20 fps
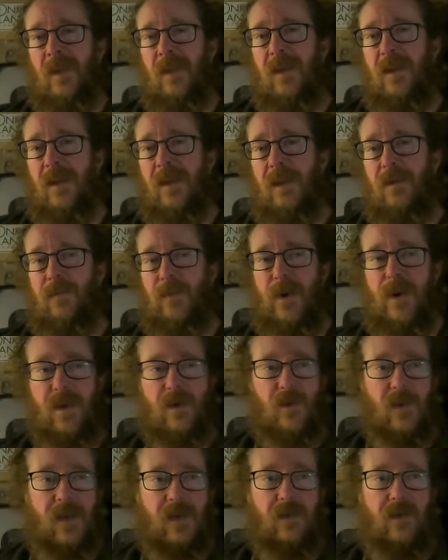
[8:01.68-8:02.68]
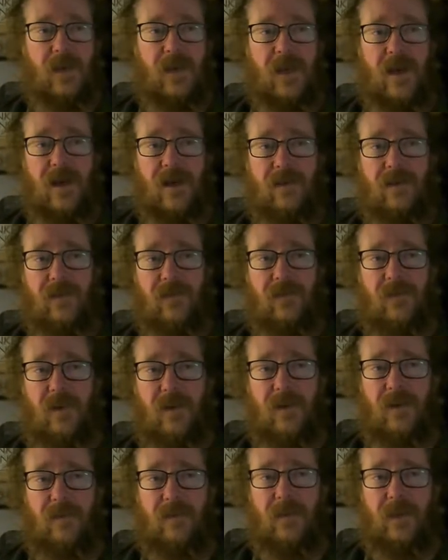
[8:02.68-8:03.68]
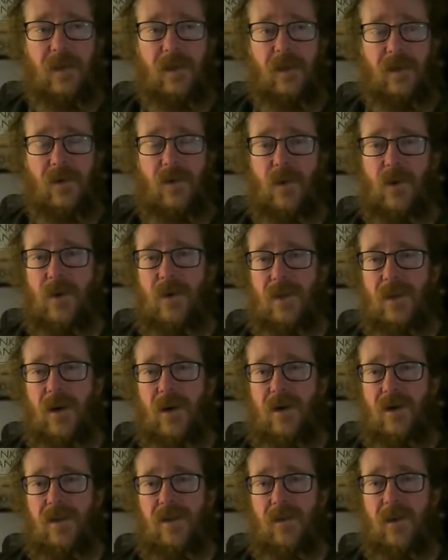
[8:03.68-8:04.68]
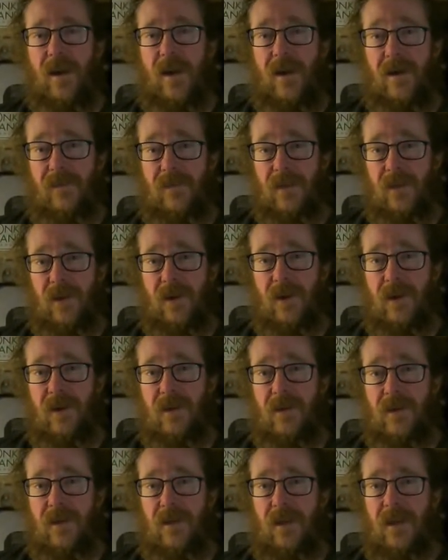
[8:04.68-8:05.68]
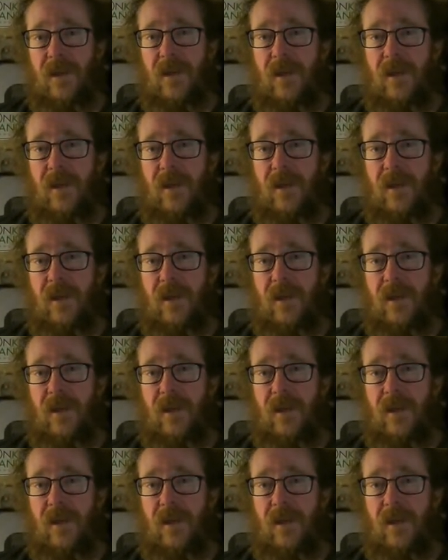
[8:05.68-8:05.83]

and pretty quick we got from a 1/4 charge to a half charge.